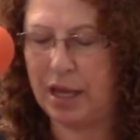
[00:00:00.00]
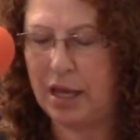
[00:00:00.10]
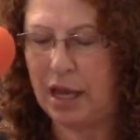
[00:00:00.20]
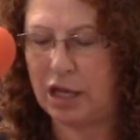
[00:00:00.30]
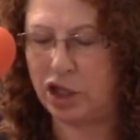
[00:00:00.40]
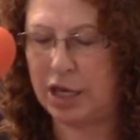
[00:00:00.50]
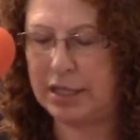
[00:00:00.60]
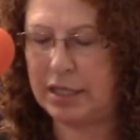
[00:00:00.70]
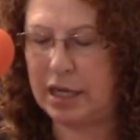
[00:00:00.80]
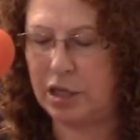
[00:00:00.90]
And
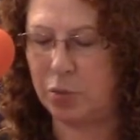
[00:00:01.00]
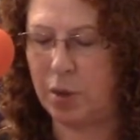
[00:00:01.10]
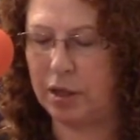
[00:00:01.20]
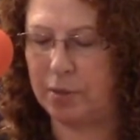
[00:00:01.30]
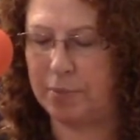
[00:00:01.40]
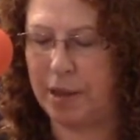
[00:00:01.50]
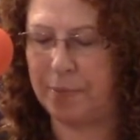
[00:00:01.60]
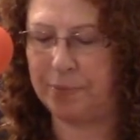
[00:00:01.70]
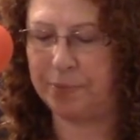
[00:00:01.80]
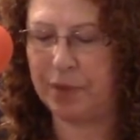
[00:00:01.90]
Jason has welcomed
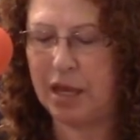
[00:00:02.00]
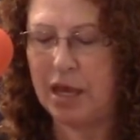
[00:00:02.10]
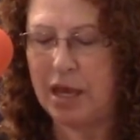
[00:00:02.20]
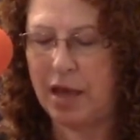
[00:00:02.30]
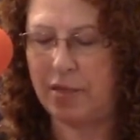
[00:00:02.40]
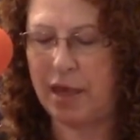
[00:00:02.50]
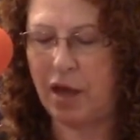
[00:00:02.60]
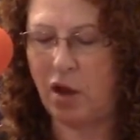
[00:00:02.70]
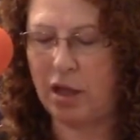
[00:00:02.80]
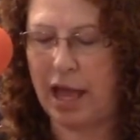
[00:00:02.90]
them, and they
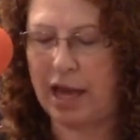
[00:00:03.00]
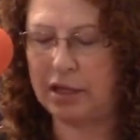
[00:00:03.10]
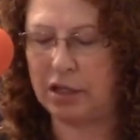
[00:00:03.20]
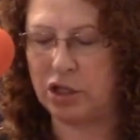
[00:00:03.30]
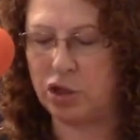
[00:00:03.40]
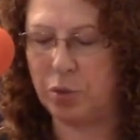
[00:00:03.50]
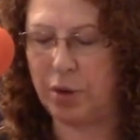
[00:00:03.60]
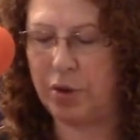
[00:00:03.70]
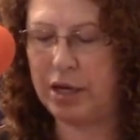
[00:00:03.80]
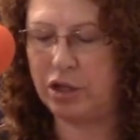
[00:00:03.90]
all act
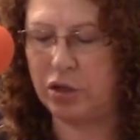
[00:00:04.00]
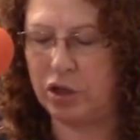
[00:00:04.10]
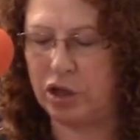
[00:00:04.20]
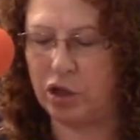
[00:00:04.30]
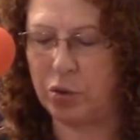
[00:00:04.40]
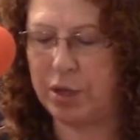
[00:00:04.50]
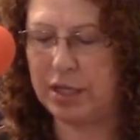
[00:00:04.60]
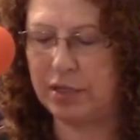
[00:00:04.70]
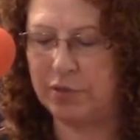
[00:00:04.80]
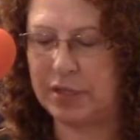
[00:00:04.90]
contrary to the
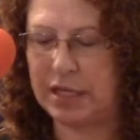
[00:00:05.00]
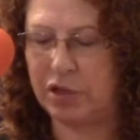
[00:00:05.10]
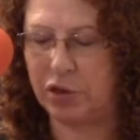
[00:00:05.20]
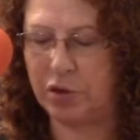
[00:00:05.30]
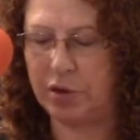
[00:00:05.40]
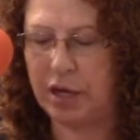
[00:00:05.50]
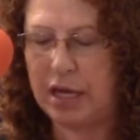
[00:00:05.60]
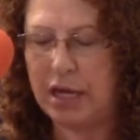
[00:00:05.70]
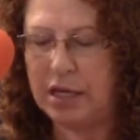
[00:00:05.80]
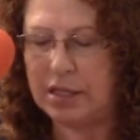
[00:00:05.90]
decrees of Caesar
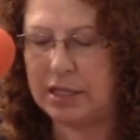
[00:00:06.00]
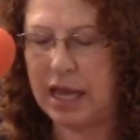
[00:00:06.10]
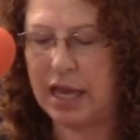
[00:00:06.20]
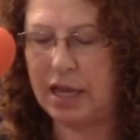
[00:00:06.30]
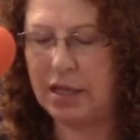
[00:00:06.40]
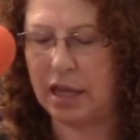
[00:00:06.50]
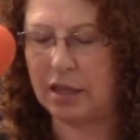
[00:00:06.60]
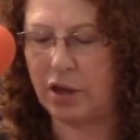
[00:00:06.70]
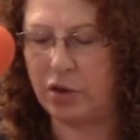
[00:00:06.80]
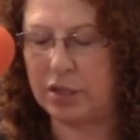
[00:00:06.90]
saying that
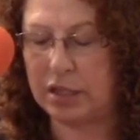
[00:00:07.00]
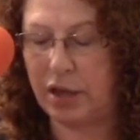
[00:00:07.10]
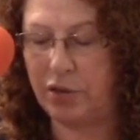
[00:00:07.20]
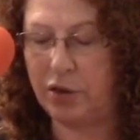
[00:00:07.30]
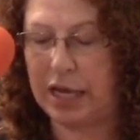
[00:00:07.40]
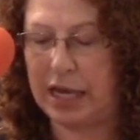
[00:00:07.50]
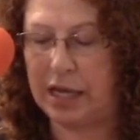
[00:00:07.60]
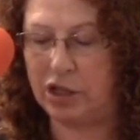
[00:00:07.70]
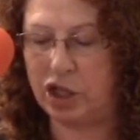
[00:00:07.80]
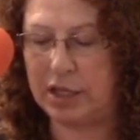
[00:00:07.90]
there is another
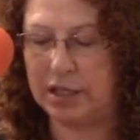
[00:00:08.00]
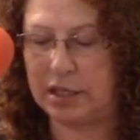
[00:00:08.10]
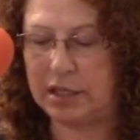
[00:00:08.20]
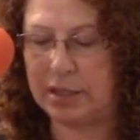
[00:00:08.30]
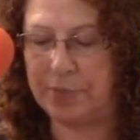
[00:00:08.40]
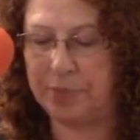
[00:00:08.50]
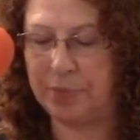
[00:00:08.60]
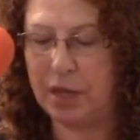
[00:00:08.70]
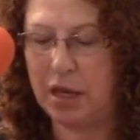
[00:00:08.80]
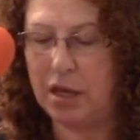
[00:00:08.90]
king, Jesus.
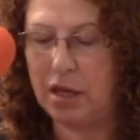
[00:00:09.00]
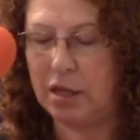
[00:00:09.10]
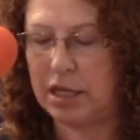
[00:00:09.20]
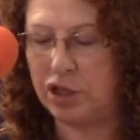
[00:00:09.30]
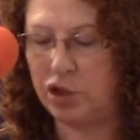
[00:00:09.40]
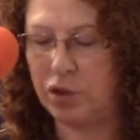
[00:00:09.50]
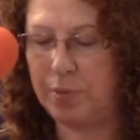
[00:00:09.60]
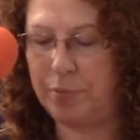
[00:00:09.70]
They stirred up the